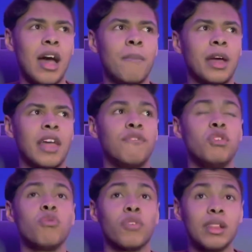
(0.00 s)
I'm like, if
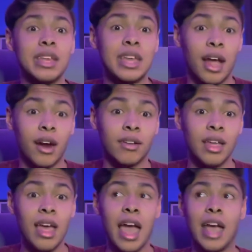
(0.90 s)
you really cared,
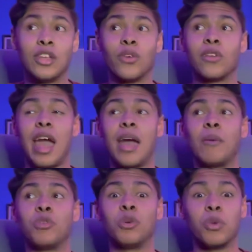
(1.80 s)
you're,
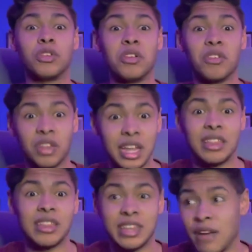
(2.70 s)
you would
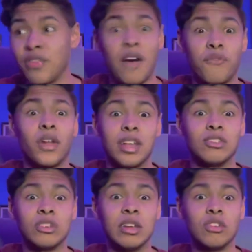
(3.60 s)
leak, give that
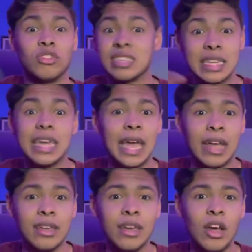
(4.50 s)
footage. Just leak
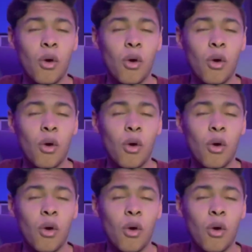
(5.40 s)
it.